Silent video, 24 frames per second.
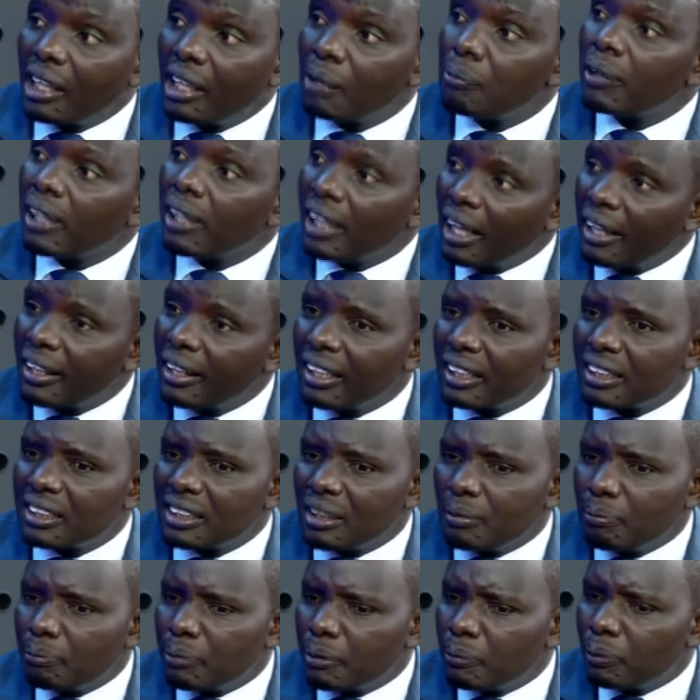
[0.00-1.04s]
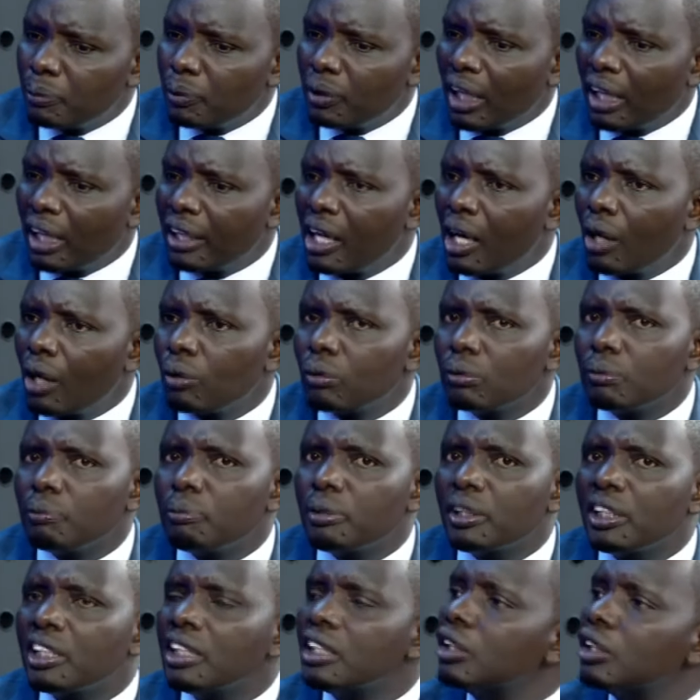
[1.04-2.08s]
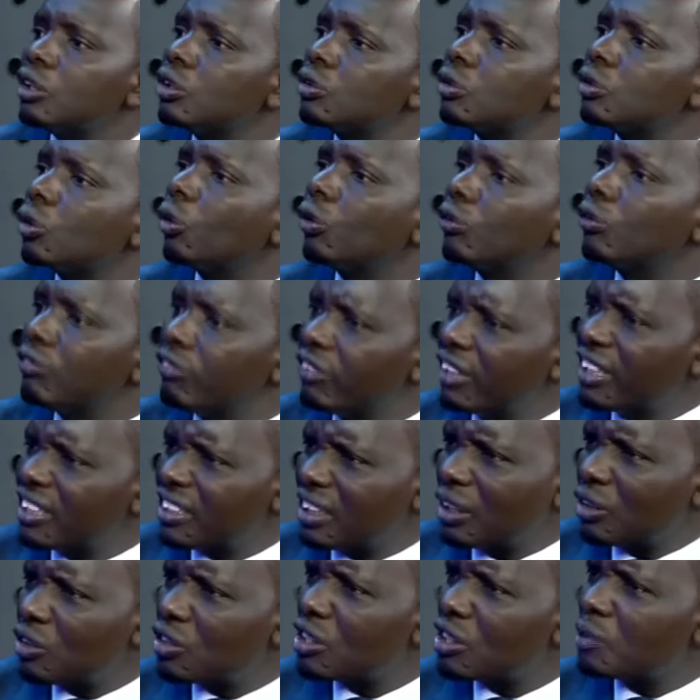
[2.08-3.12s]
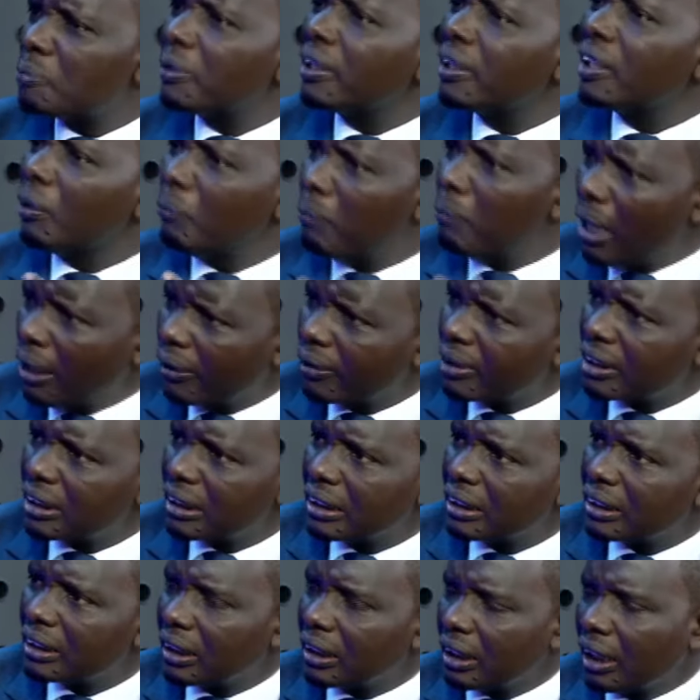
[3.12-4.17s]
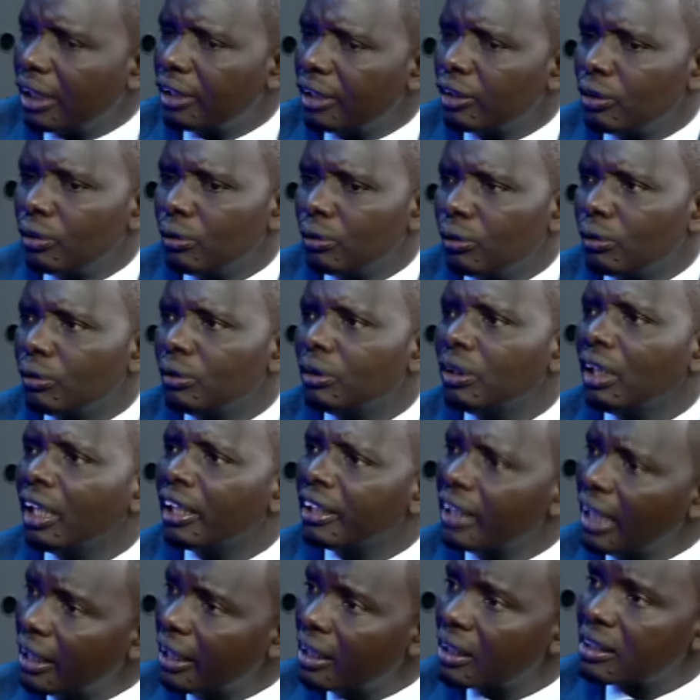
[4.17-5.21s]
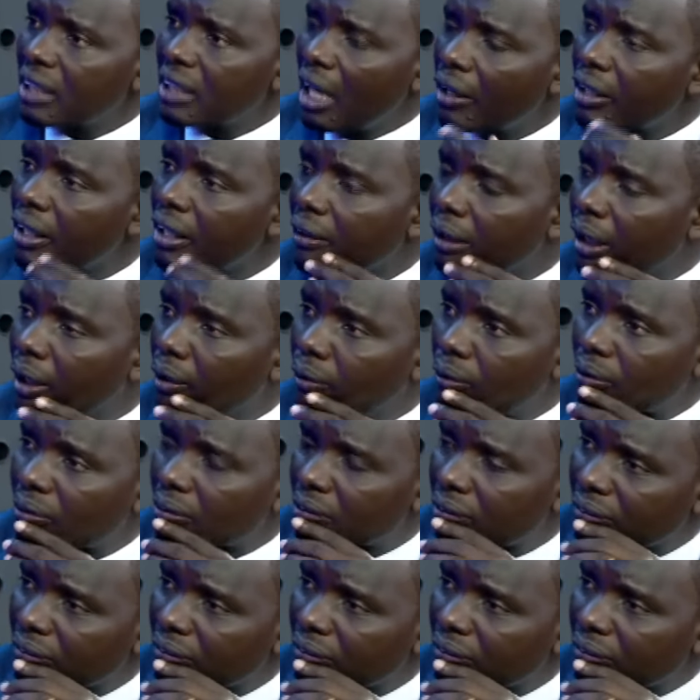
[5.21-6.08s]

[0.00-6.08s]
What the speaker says: And I'm glad that people are now beginning to confess and speak about it. And then turn around.